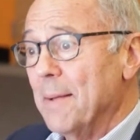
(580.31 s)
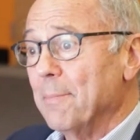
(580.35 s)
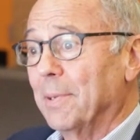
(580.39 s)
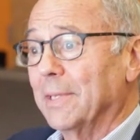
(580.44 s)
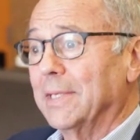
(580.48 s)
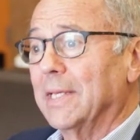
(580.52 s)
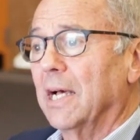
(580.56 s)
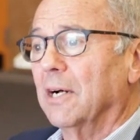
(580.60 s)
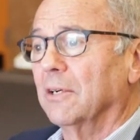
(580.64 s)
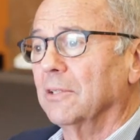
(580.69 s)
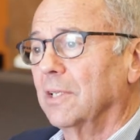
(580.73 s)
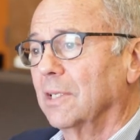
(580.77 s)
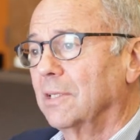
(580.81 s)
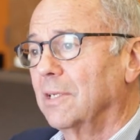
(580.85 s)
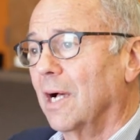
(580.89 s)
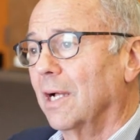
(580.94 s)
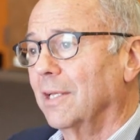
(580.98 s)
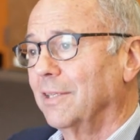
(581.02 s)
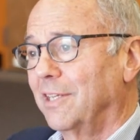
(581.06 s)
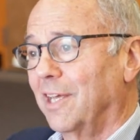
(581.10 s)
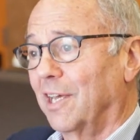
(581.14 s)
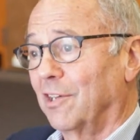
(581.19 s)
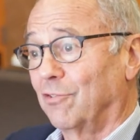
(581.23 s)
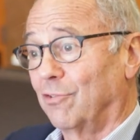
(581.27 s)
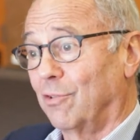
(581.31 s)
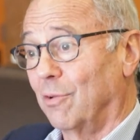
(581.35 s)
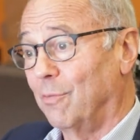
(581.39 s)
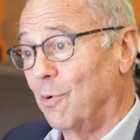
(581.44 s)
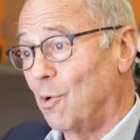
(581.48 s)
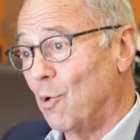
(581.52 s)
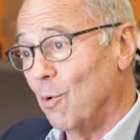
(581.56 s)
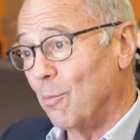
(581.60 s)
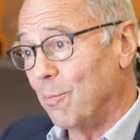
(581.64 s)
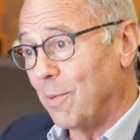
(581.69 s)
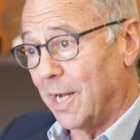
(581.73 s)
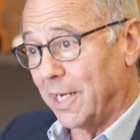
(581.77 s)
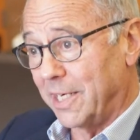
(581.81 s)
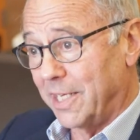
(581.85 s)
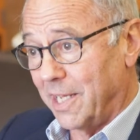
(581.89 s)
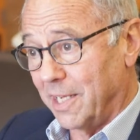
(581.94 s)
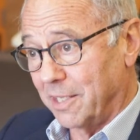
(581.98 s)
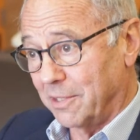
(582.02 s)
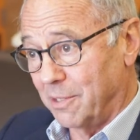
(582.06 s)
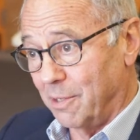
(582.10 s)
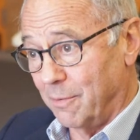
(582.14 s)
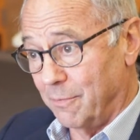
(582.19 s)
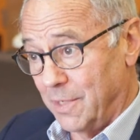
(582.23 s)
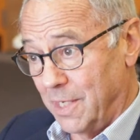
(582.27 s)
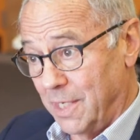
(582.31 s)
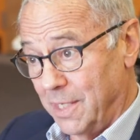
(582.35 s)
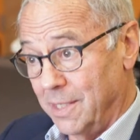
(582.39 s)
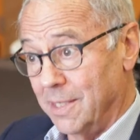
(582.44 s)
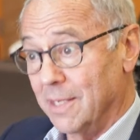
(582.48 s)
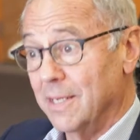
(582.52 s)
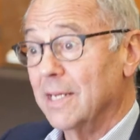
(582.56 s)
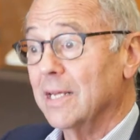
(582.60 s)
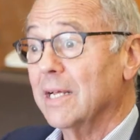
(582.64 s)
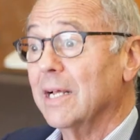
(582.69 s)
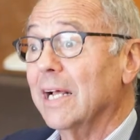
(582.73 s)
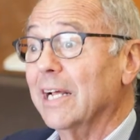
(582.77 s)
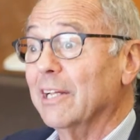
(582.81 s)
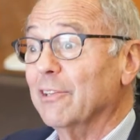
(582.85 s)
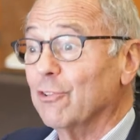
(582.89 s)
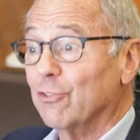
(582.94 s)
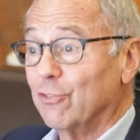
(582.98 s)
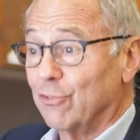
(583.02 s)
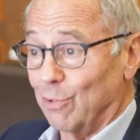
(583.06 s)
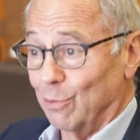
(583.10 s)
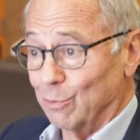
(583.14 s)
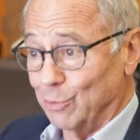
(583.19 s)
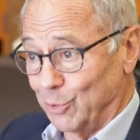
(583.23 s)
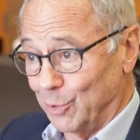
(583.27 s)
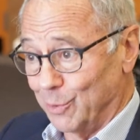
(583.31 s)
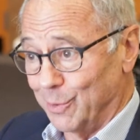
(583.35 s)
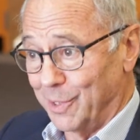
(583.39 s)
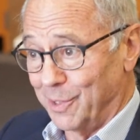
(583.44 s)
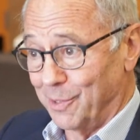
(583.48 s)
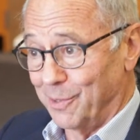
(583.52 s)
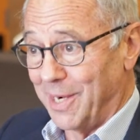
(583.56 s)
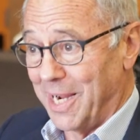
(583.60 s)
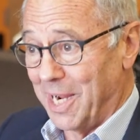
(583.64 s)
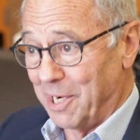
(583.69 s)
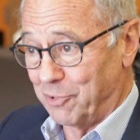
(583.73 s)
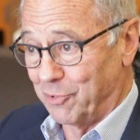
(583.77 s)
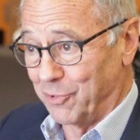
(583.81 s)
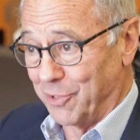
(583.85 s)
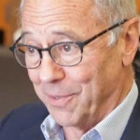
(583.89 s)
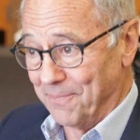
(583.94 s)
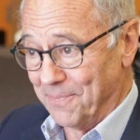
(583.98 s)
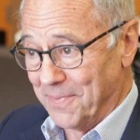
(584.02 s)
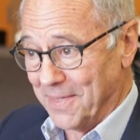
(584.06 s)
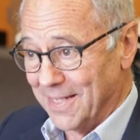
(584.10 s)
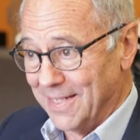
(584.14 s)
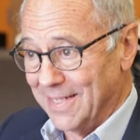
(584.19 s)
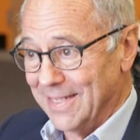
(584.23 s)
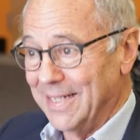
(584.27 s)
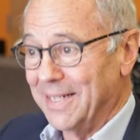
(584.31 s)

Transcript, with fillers: but now in the context of whole body activity and social interaction,